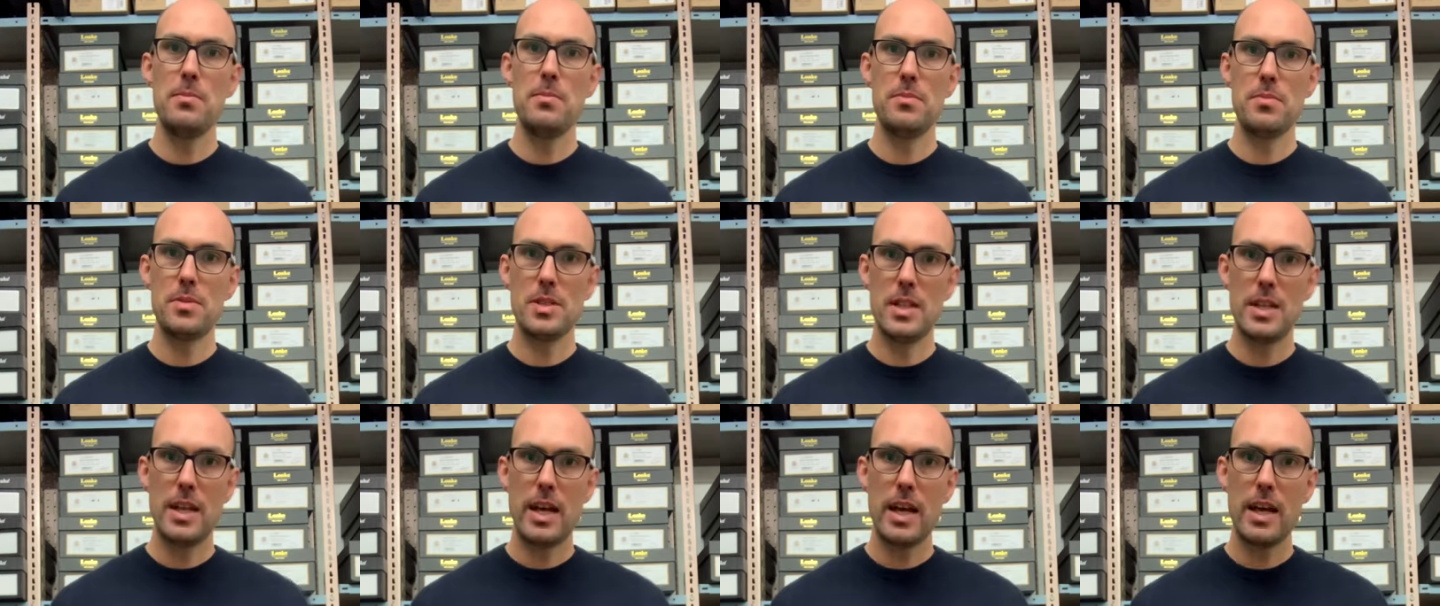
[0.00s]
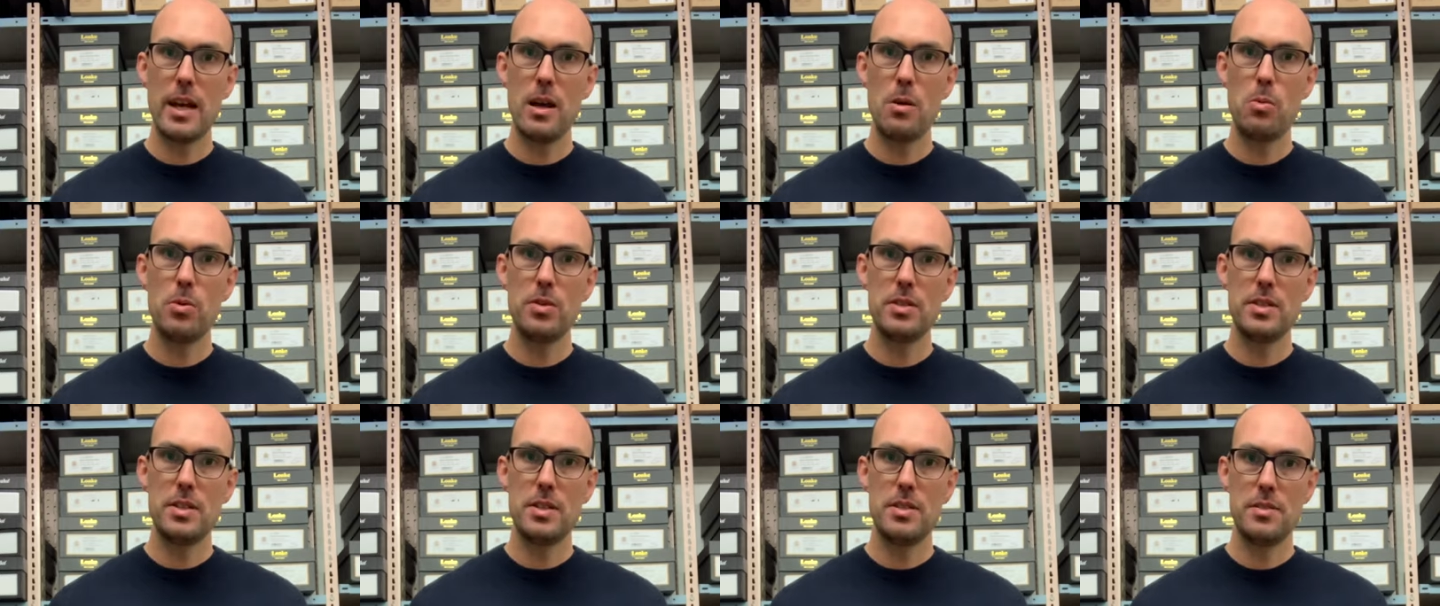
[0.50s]
Today I
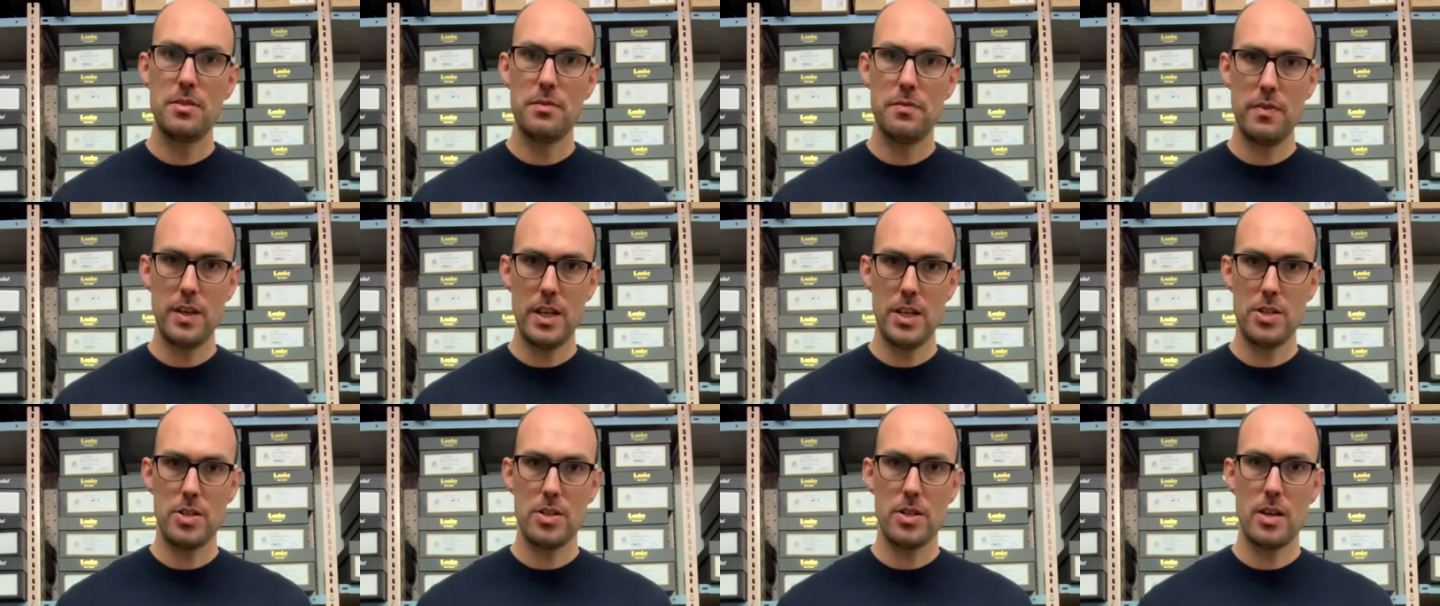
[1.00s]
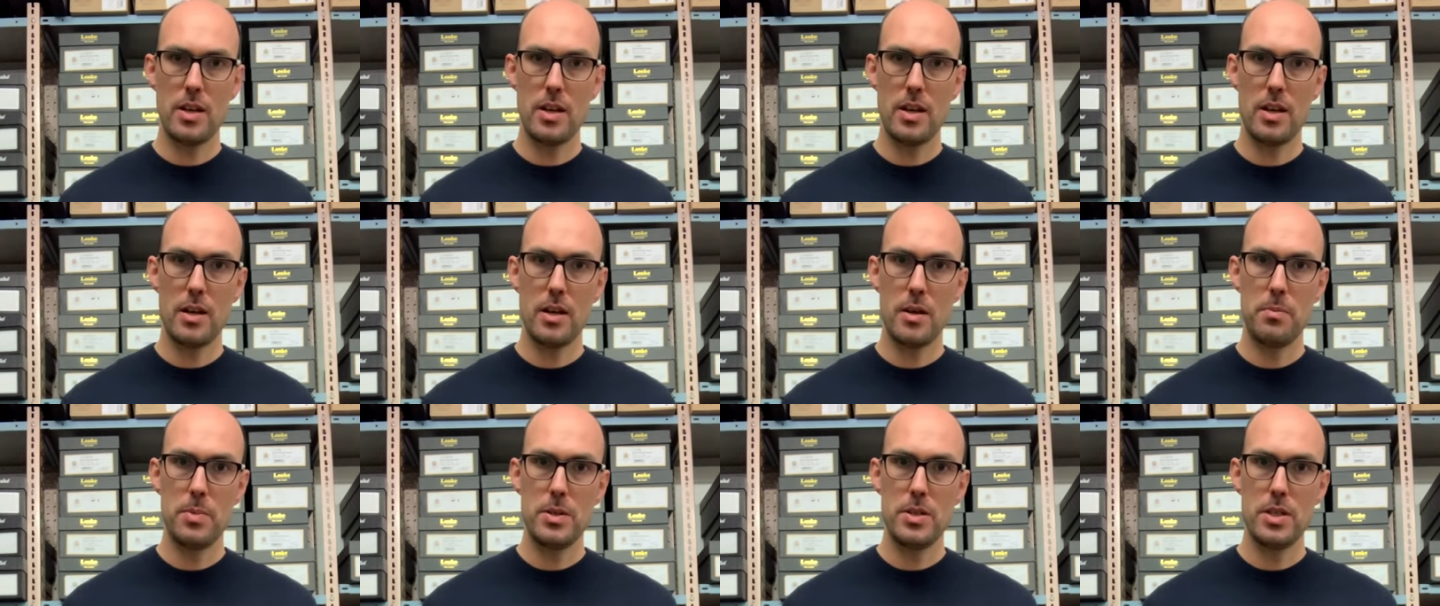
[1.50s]
wanted to feature
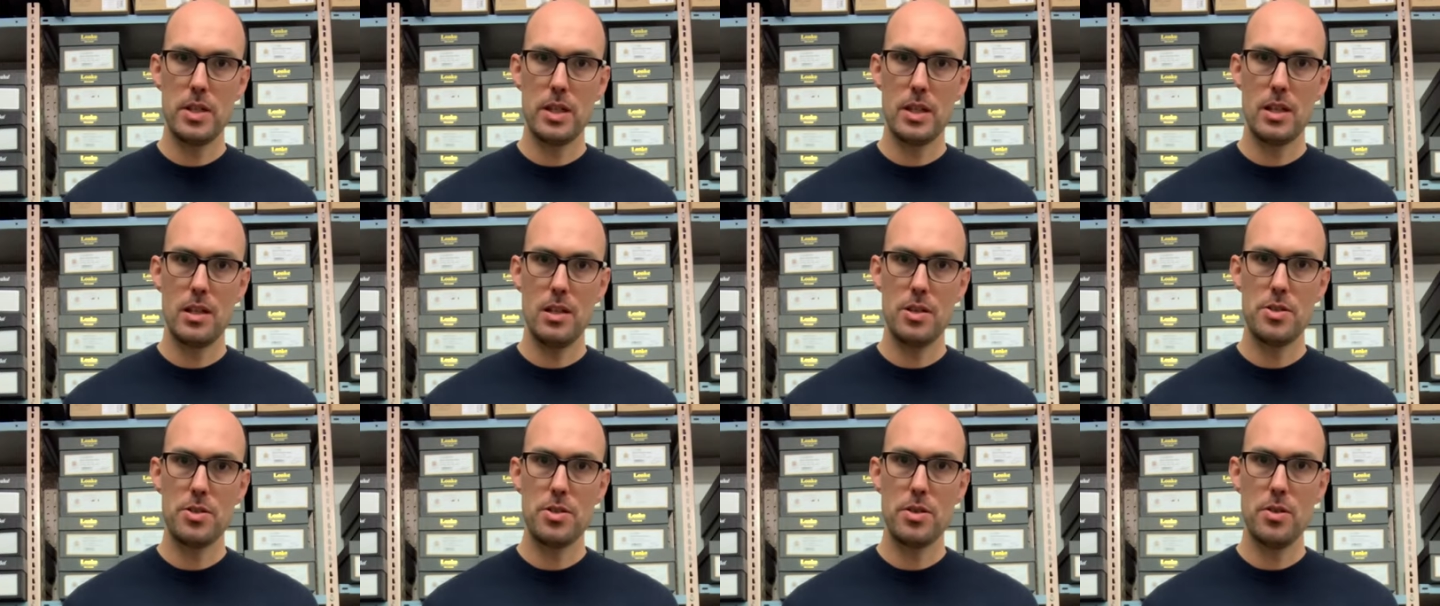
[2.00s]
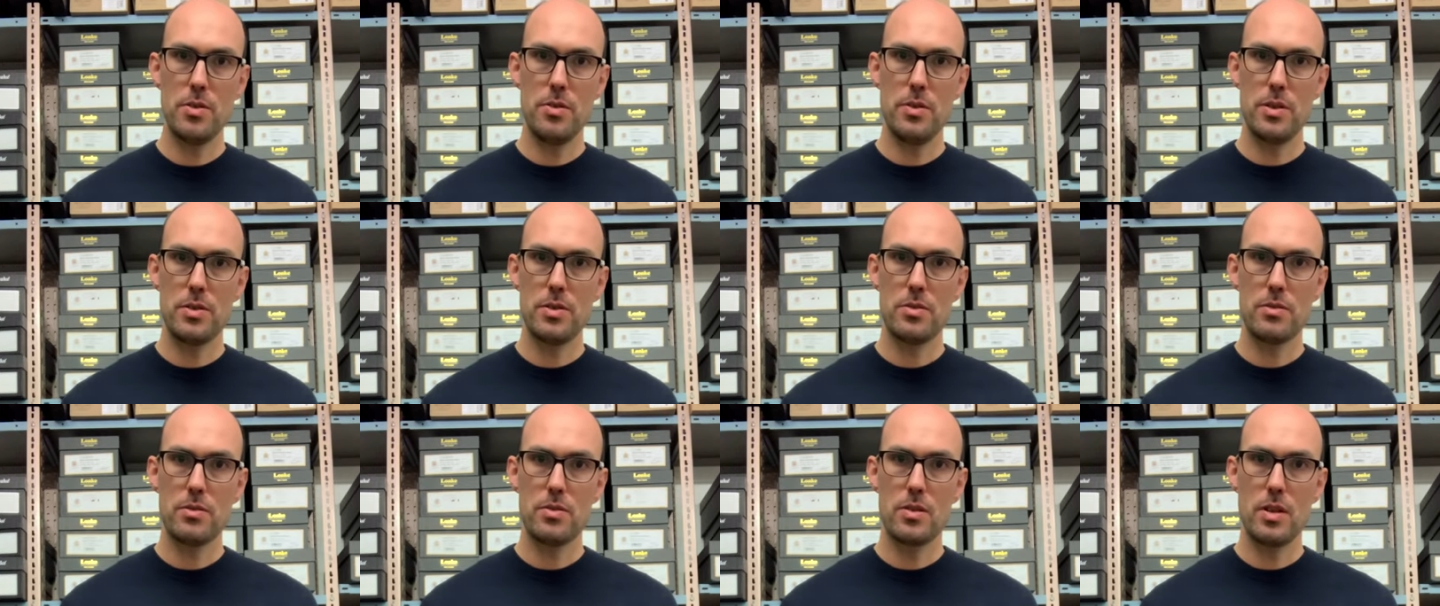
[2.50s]
a particular shoe
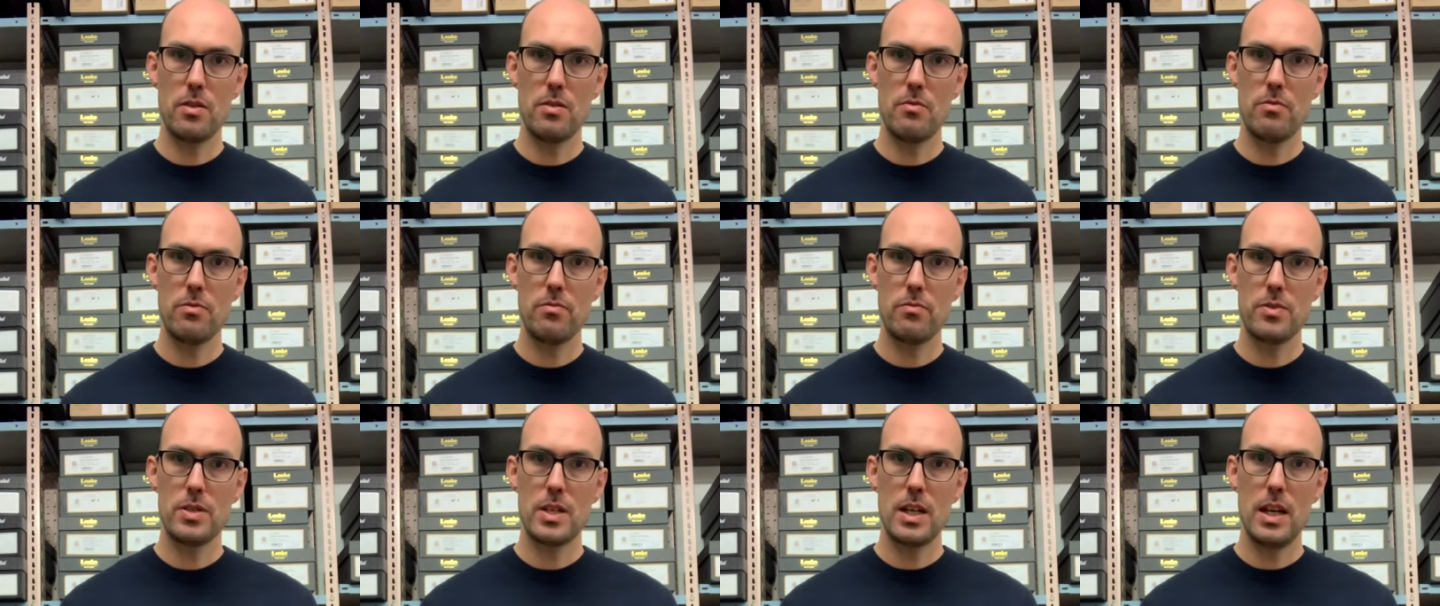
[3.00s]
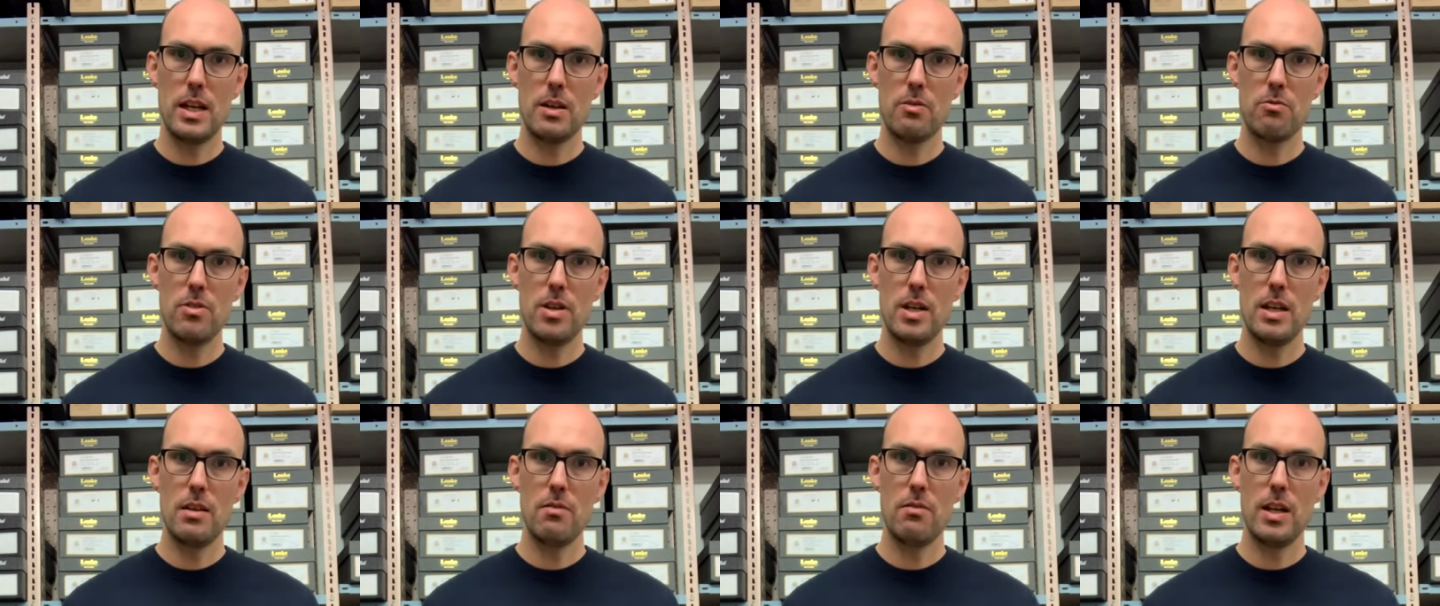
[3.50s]
that's selling
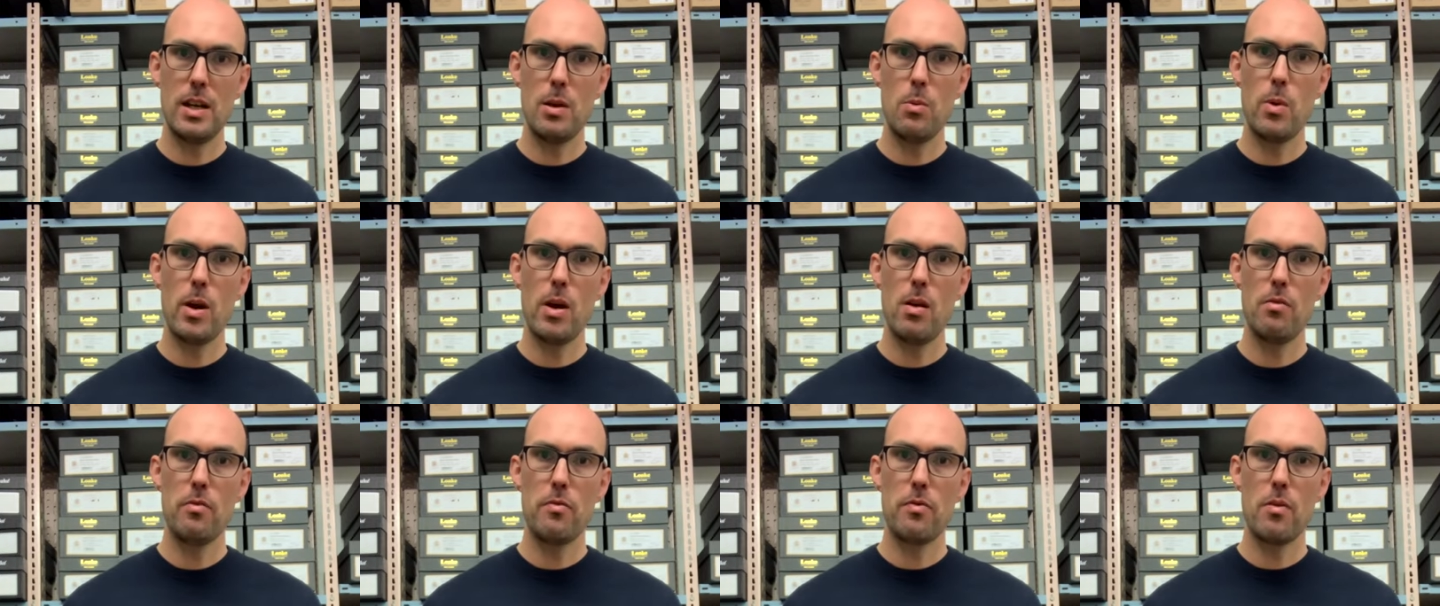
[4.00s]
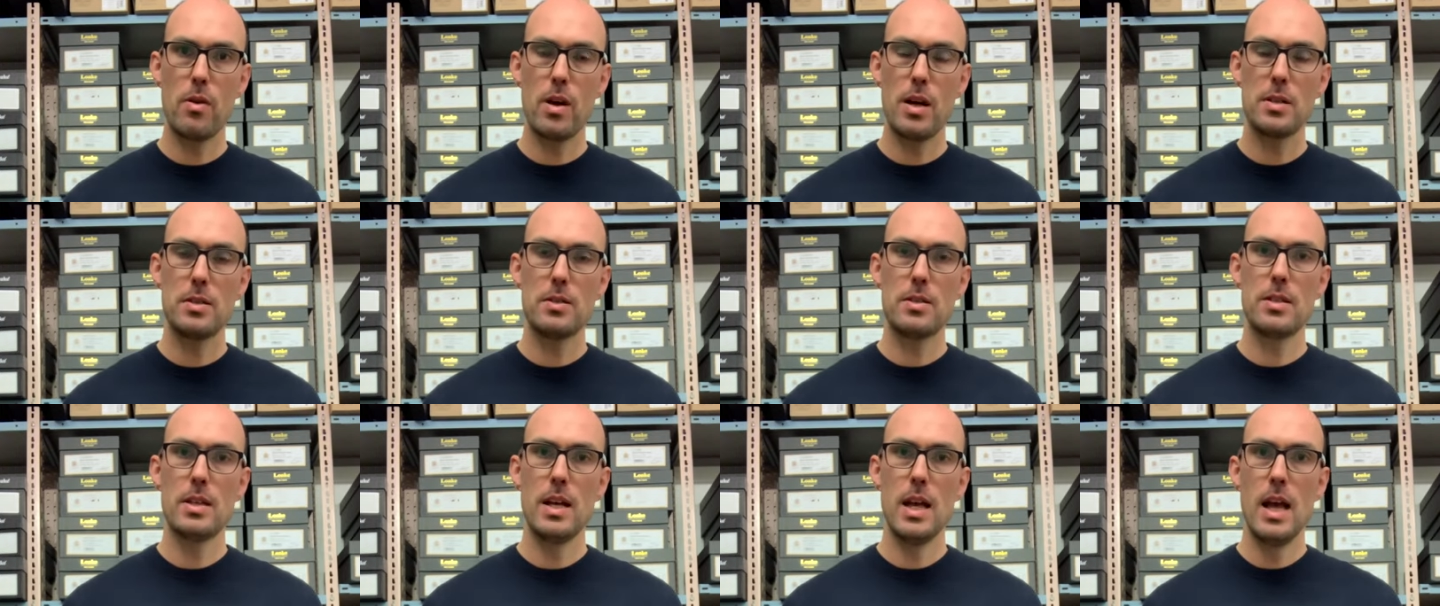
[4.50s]
really, really well for
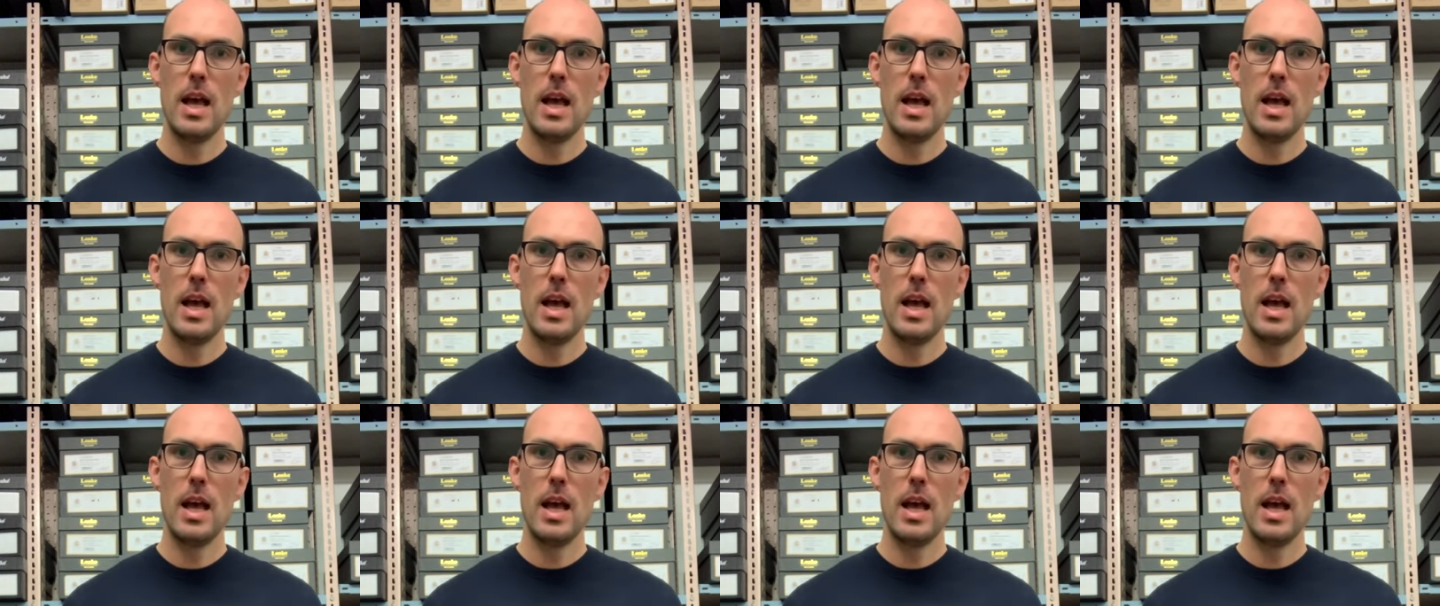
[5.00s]
us.